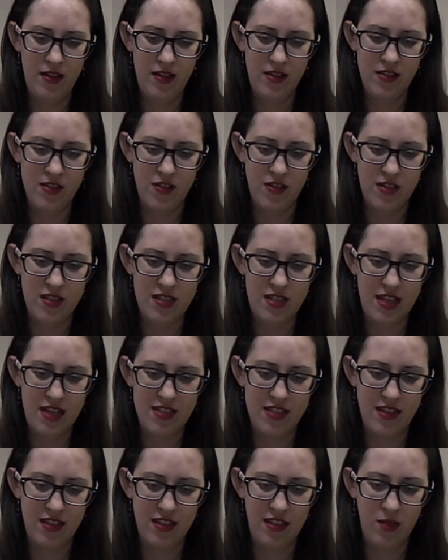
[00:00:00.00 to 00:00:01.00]
So this takes
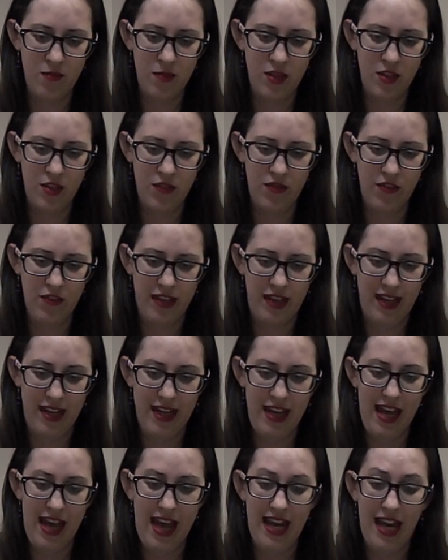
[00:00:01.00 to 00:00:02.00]
a little maneuvering,
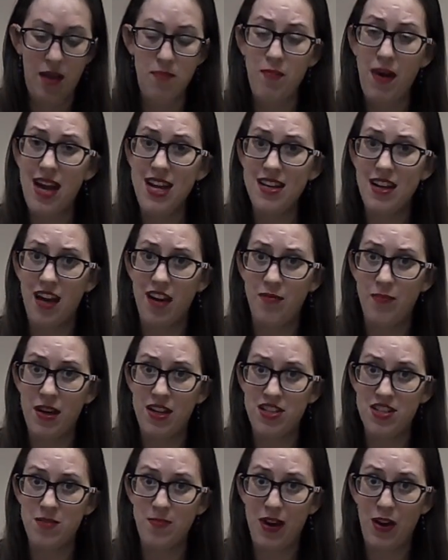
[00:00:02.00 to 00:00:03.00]
and I might not have
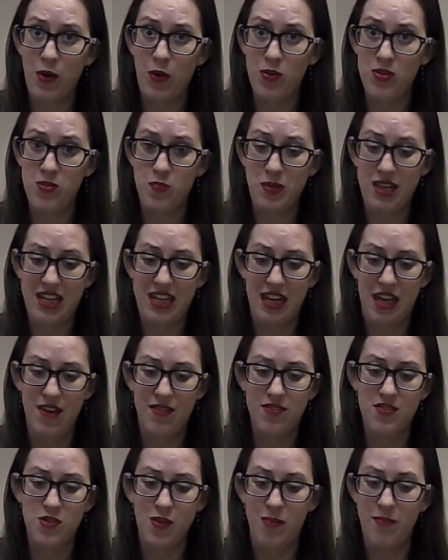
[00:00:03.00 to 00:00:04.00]
punched my holes big
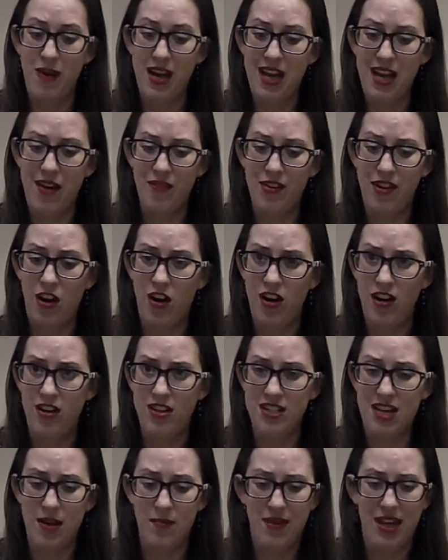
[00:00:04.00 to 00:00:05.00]
enough, so I might have a harder
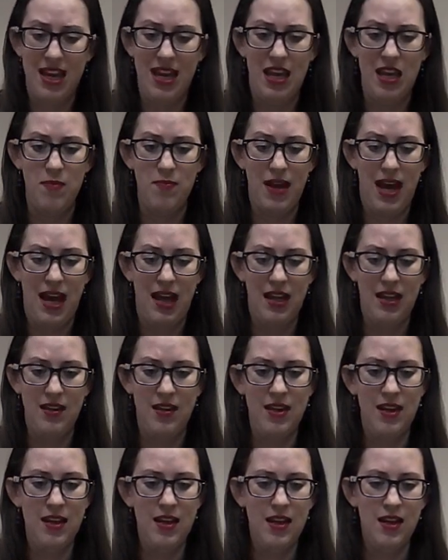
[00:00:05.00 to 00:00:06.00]
time getting it back.
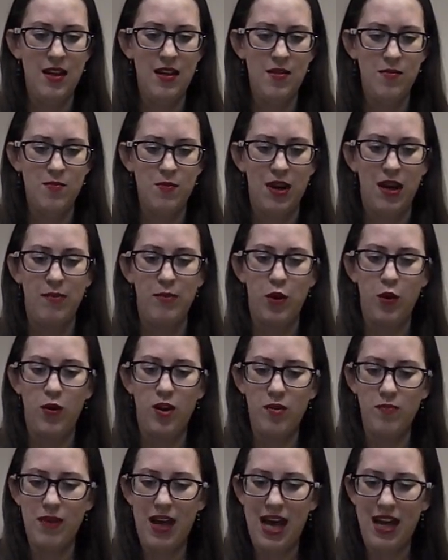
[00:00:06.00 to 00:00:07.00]
But I'm
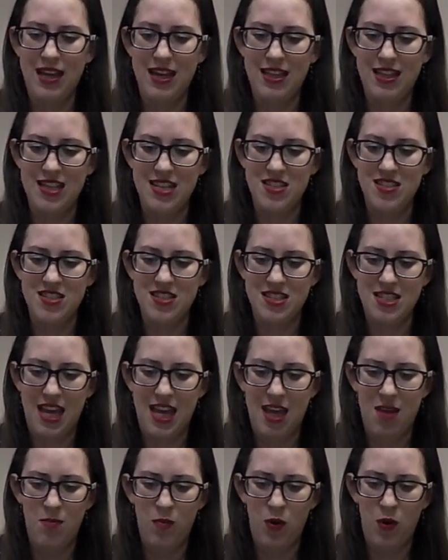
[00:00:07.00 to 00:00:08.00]
going back in the
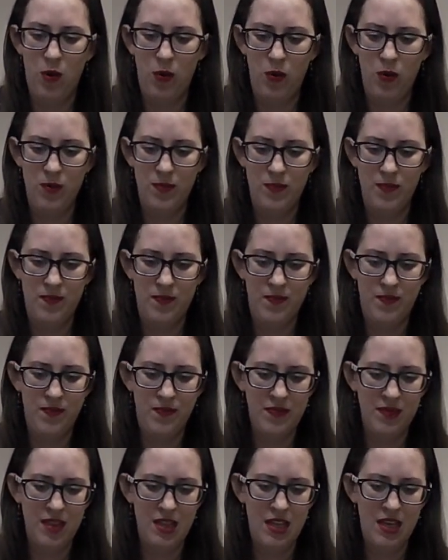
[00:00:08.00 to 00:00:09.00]
same hole,
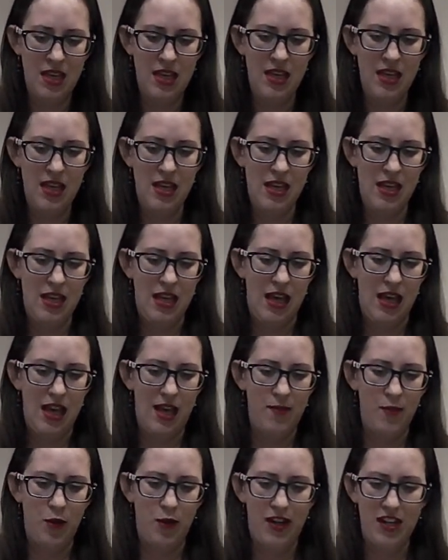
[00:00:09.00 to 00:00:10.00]
and
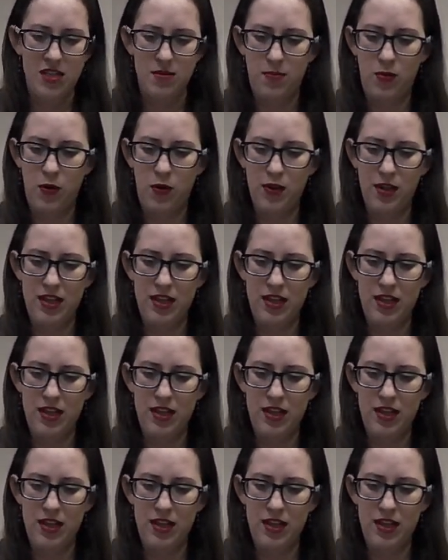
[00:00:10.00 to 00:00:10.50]
I'm going to pull